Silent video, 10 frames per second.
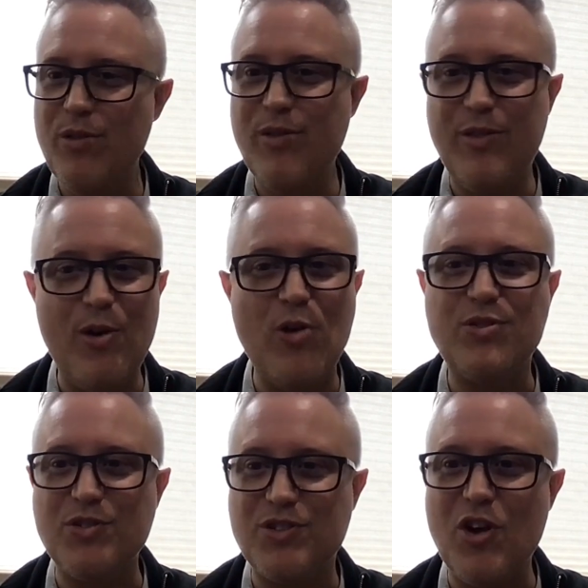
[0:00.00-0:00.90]
those
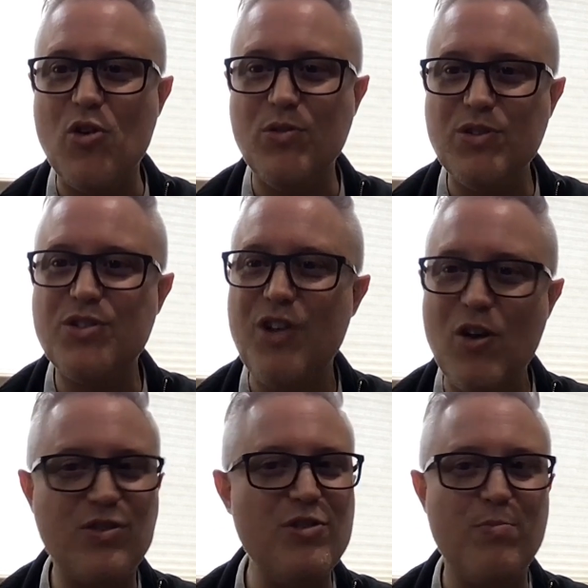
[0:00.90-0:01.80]
are so so
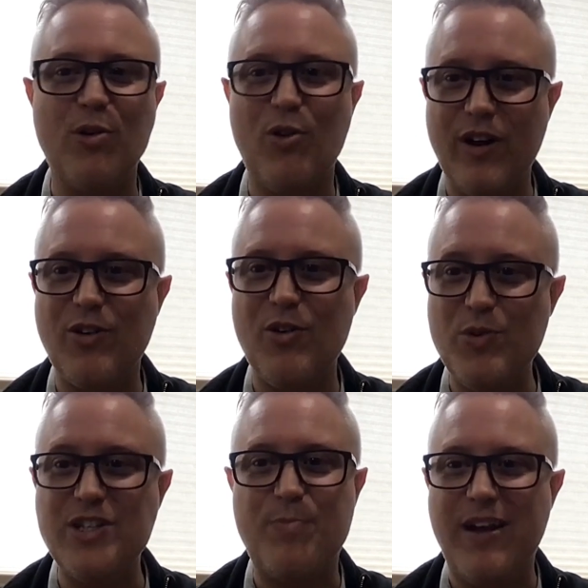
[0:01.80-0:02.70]
super critical
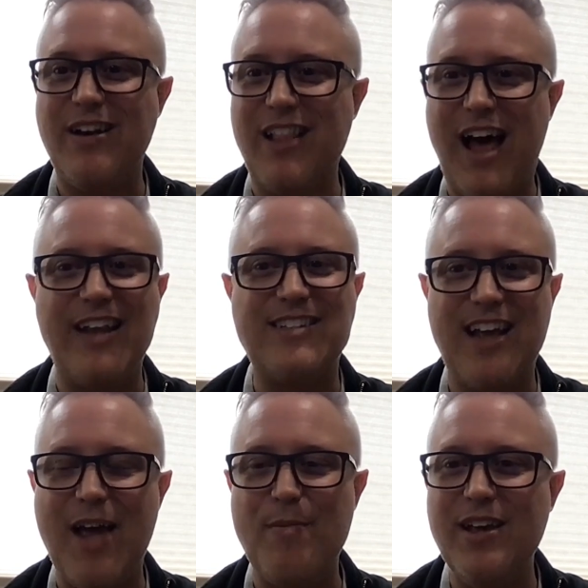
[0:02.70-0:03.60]
we spend a lot of
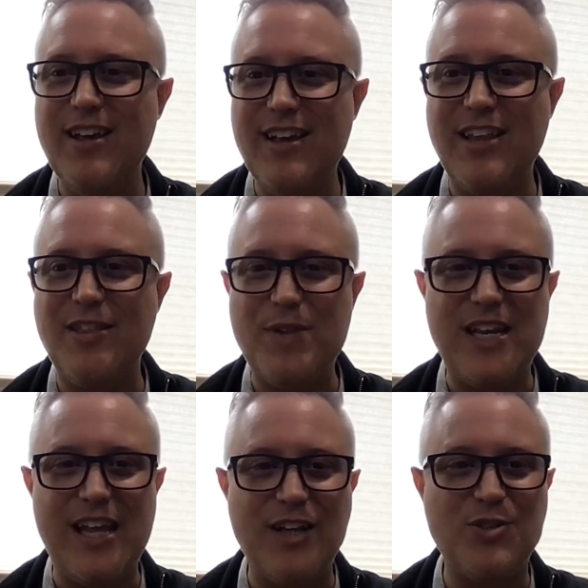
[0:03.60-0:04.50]
time in the
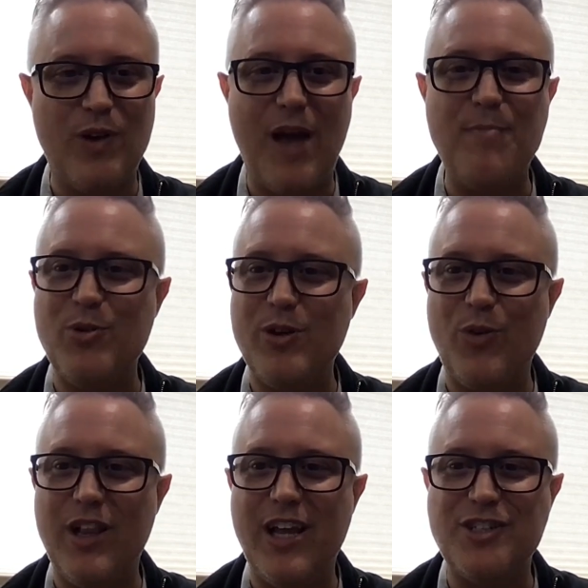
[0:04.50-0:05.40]
mediation when i'm doing
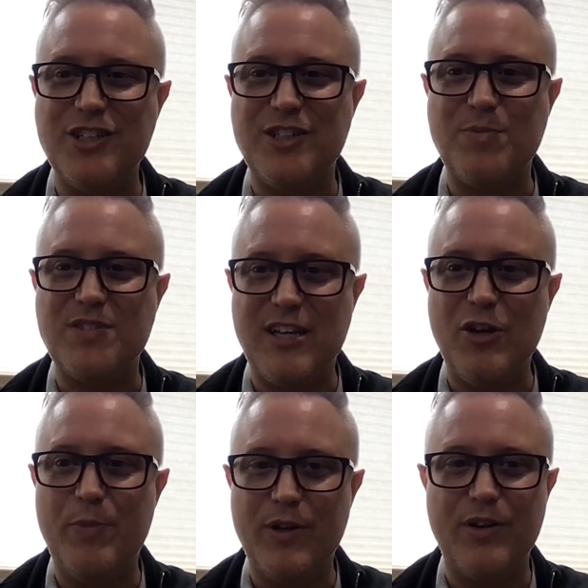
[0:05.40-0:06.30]
relationship
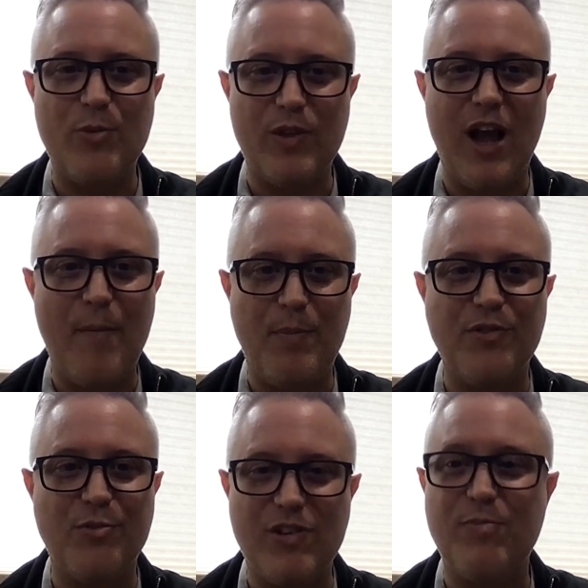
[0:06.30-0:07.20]
skill building with
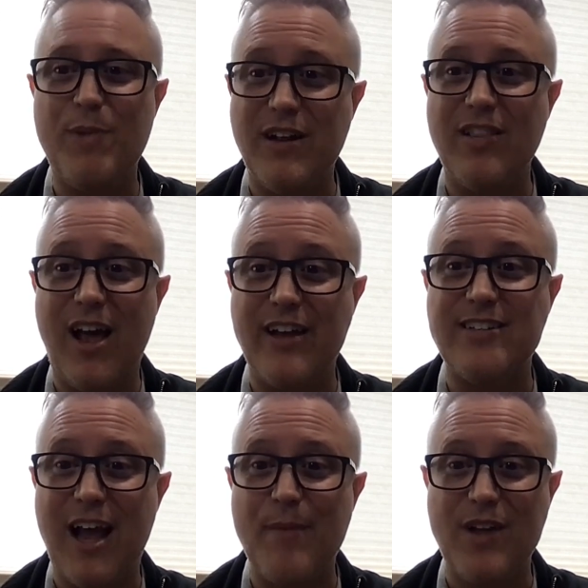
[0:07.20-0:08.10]
couples we spend a lot of
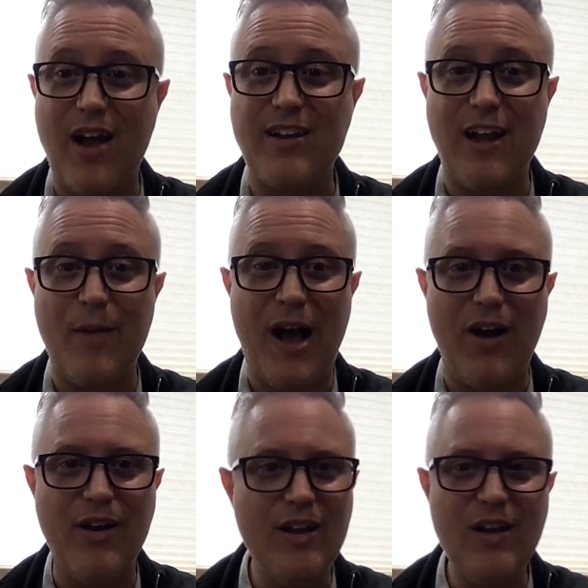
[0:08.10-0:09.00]
time talking about
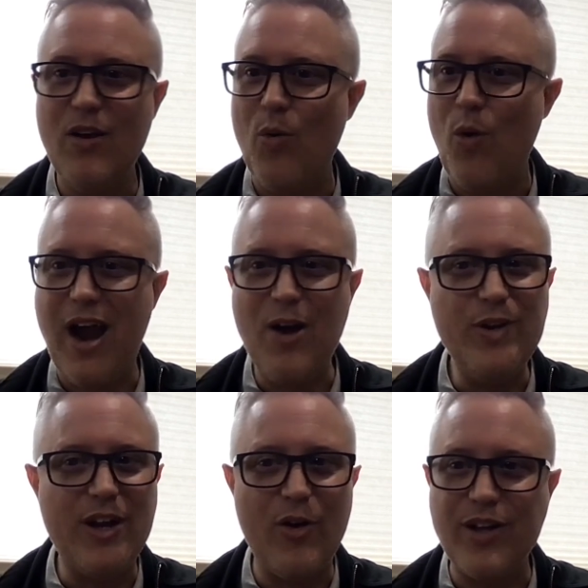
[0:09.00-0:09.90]
why are we
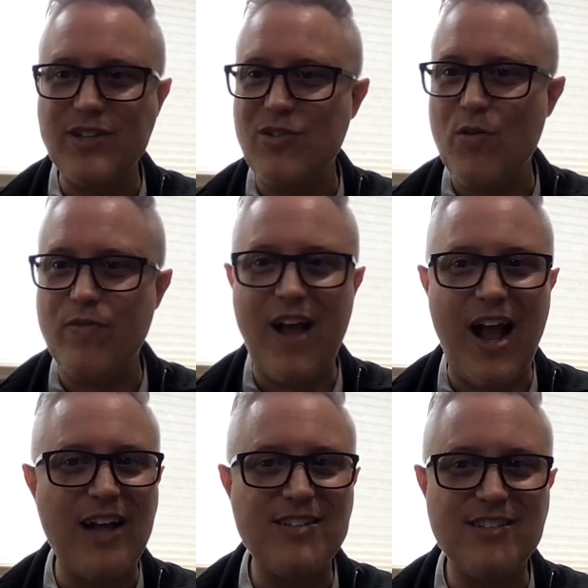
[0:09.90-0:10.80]
going so
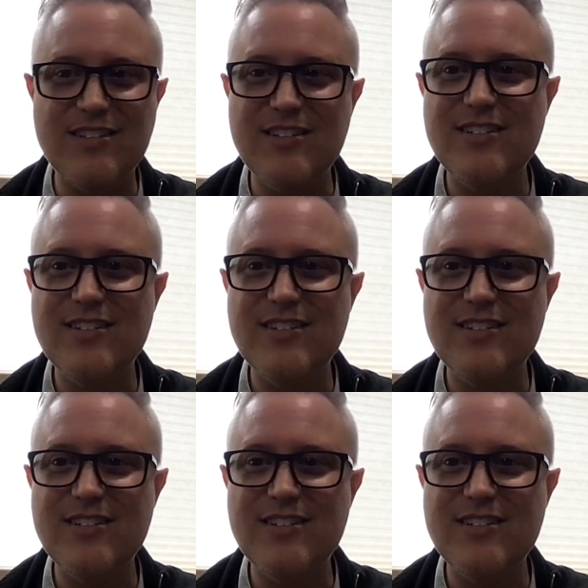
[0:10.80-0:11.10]
fast?